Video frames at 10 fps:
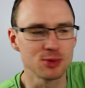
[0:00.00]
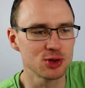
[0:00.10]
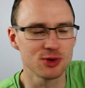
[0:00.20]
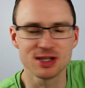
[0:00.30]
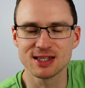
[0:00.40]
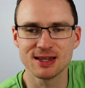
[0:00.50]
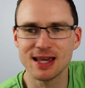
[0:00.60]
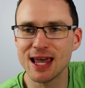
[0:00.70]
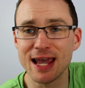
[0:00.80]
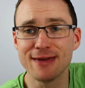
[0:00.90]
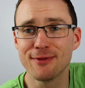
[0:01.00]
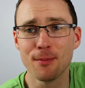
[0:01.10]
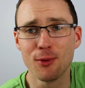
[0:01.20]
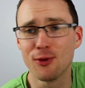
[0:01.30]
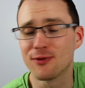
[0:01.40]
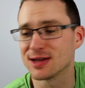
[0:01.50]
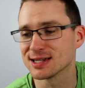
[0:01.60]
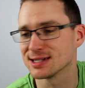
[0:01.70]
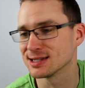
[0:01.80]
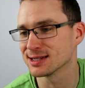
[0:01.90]
I'm sure it's even more
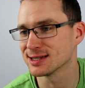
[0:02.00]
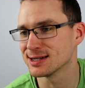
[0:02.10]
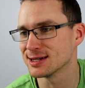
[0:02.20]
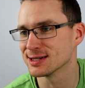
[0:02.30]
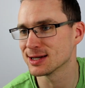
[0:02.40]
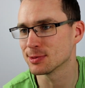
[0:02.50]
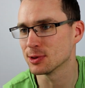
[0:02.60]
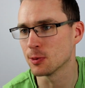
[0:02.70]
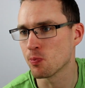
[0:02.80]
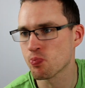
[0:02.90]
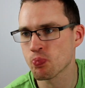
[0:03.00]
fantastic than it is at all.